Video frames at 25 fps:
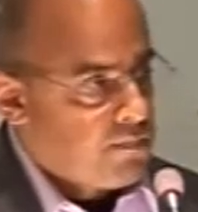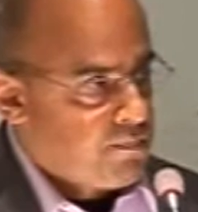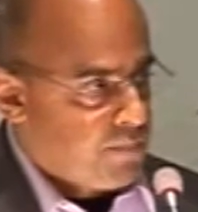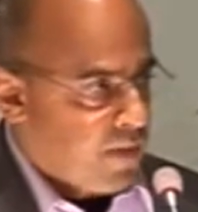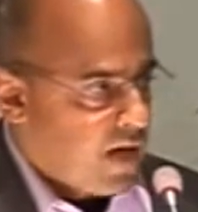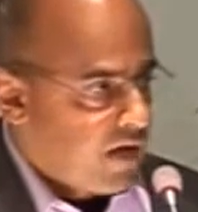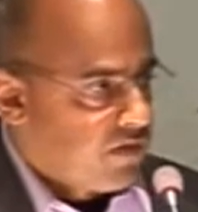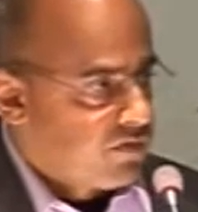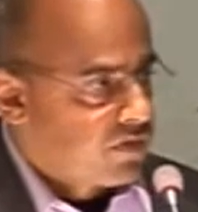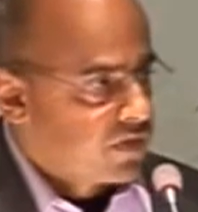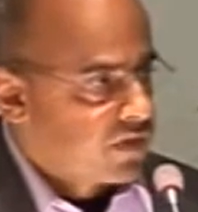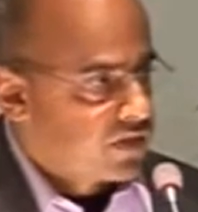
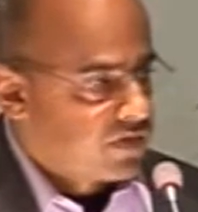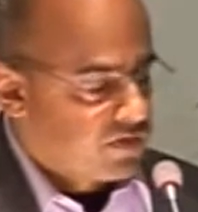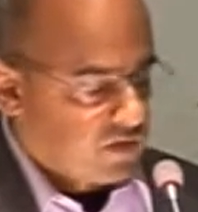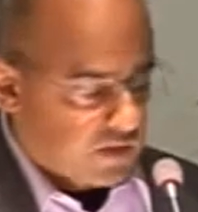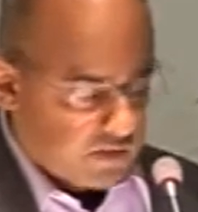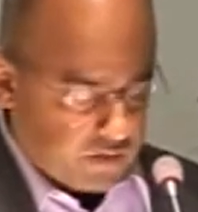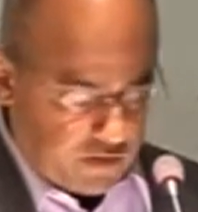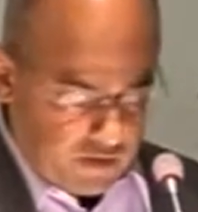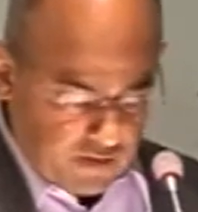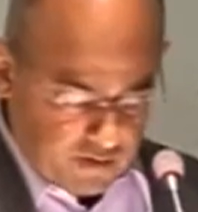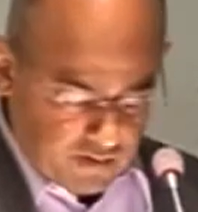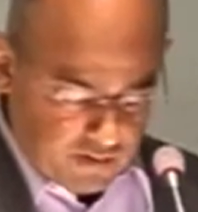power
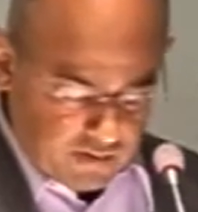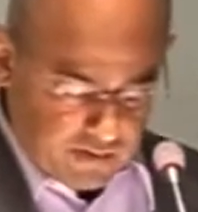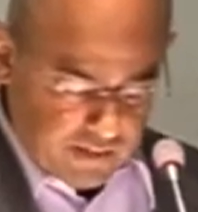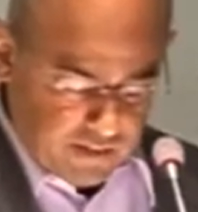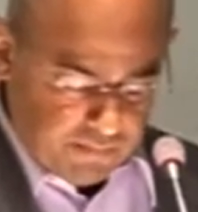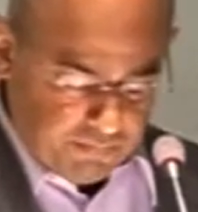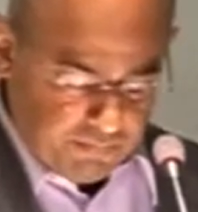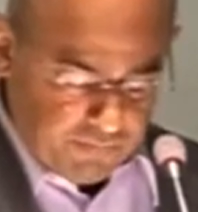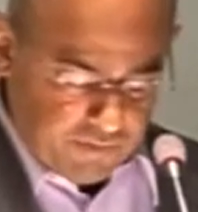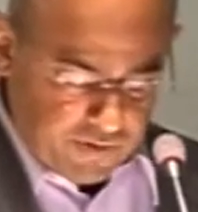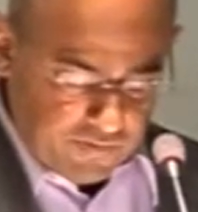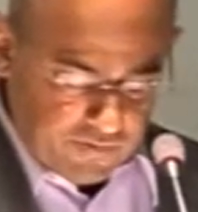structures
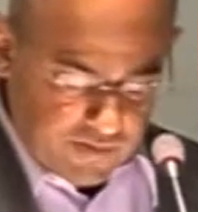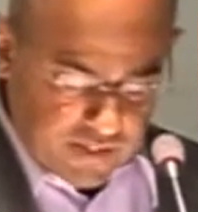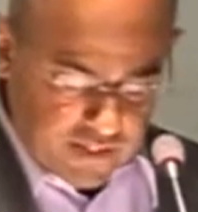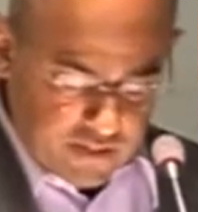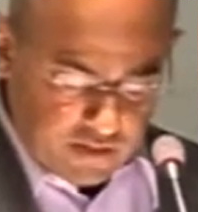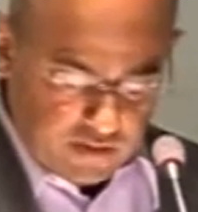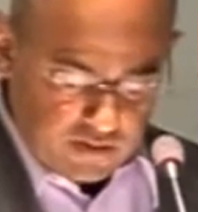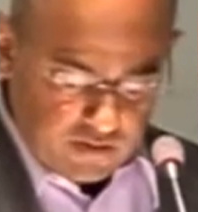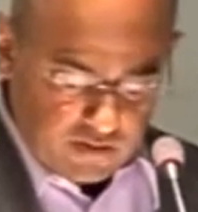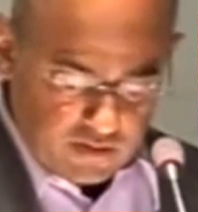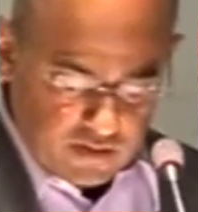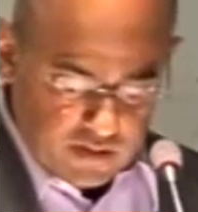that
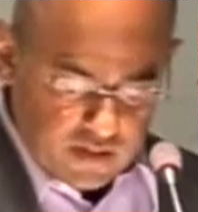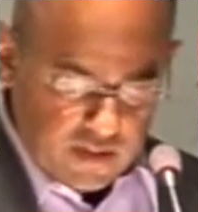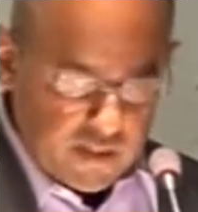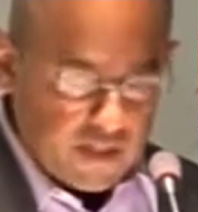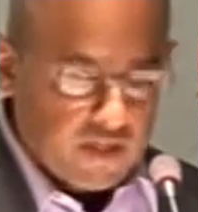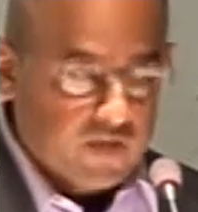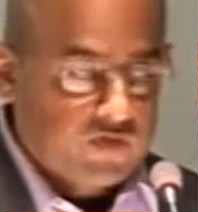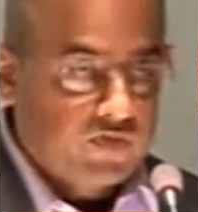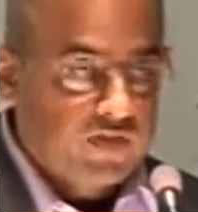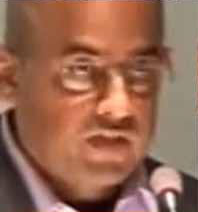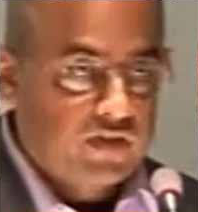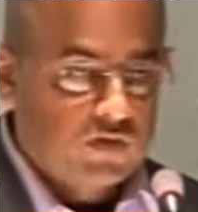privilege certain
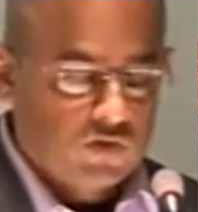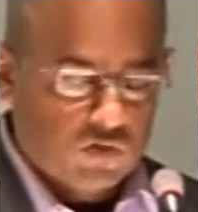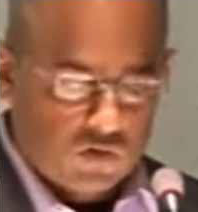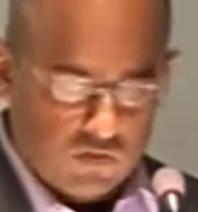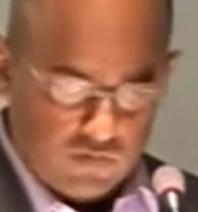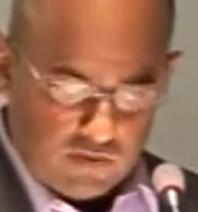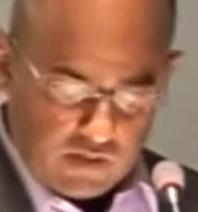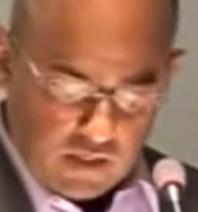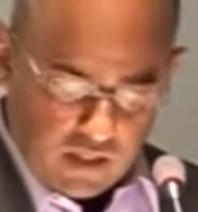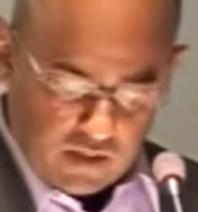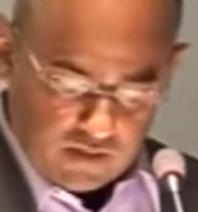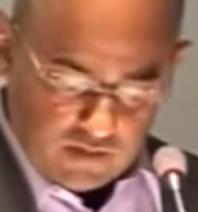interests
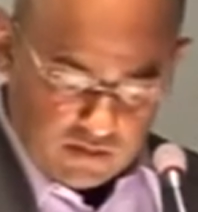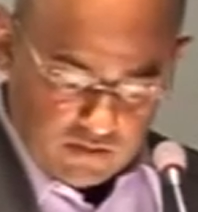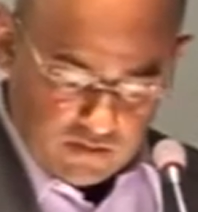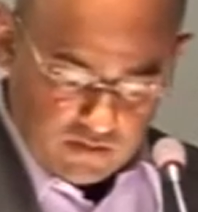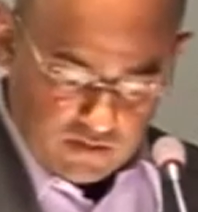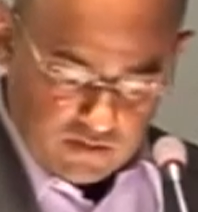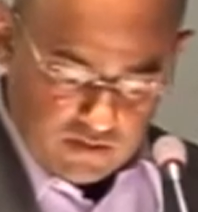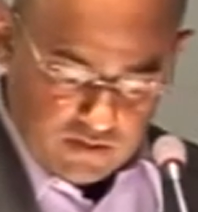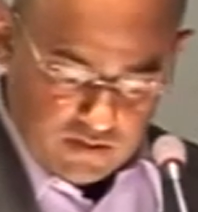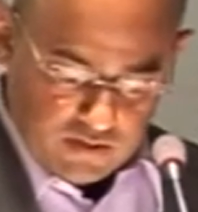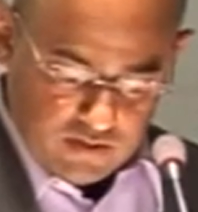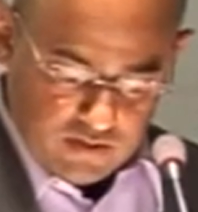over
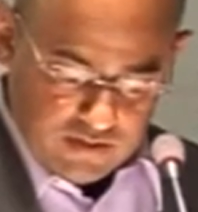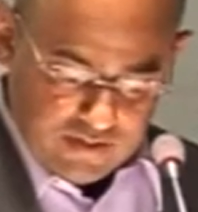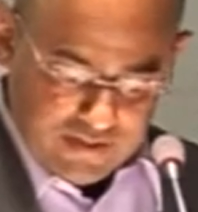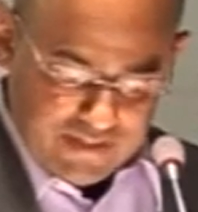others,